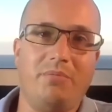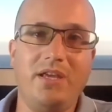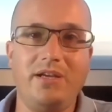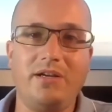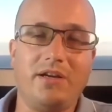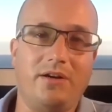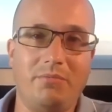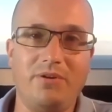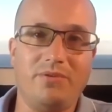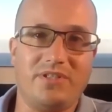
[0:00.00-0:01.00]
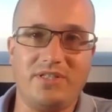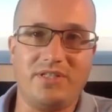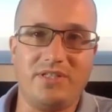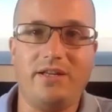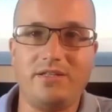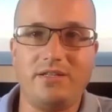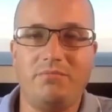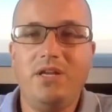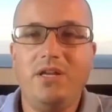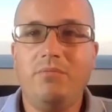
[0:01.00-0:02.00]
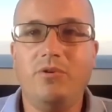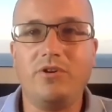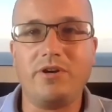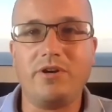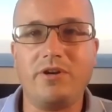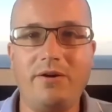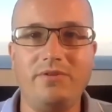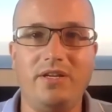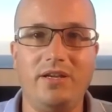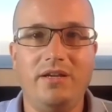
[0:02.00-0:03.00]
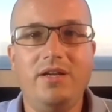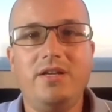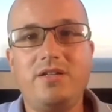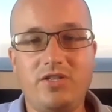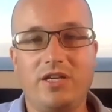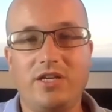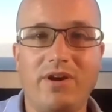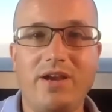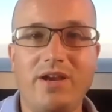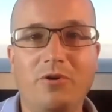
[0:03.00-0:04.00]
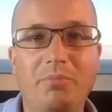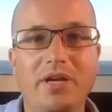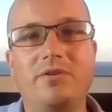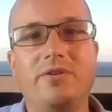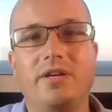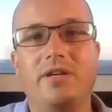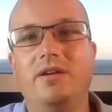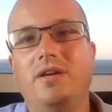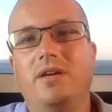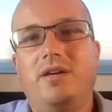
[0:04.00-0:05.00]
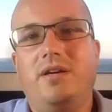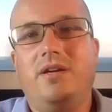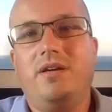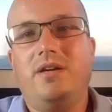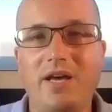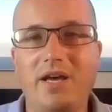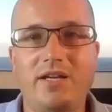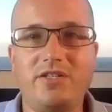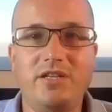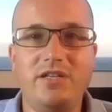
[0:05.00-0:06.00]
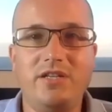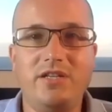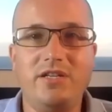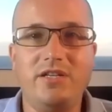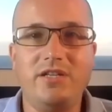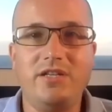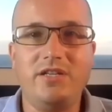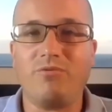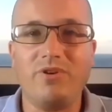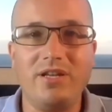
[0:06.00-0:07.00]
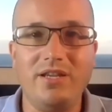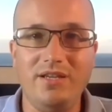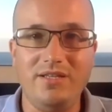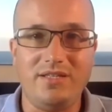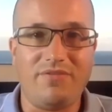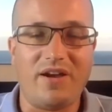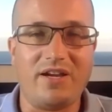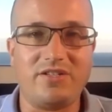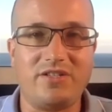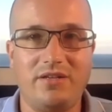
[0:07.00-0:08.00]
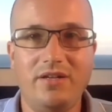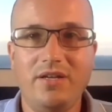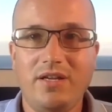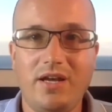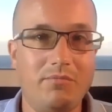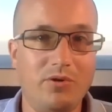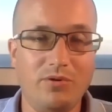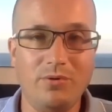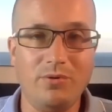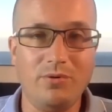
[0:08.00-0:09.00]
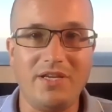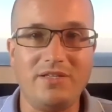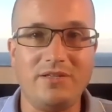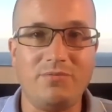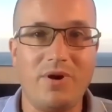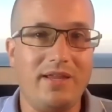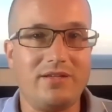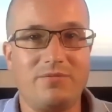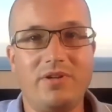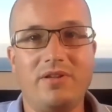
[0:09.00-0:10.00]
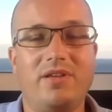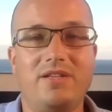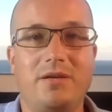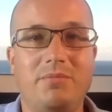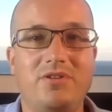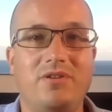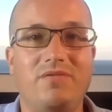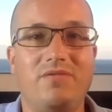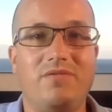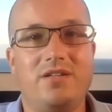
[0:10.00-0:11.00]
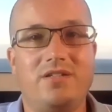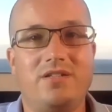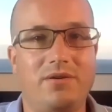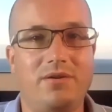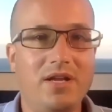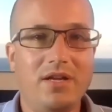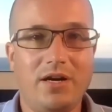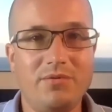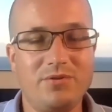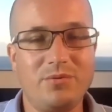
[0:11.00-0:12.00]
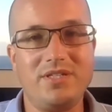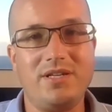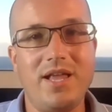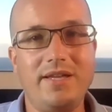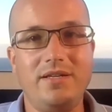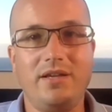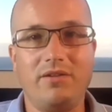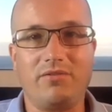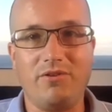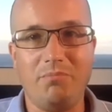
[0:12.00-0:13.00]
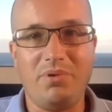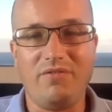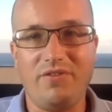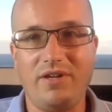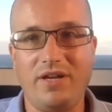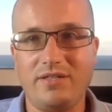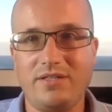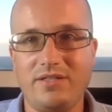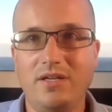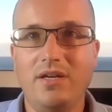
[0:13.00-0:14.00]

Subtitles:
income, in order to get some more compounding, to generate more Bitcoin, and actually use that in a really easy fashion and more automated way. That's one of the things I've been doing for years. So I was always lending through Bitfinex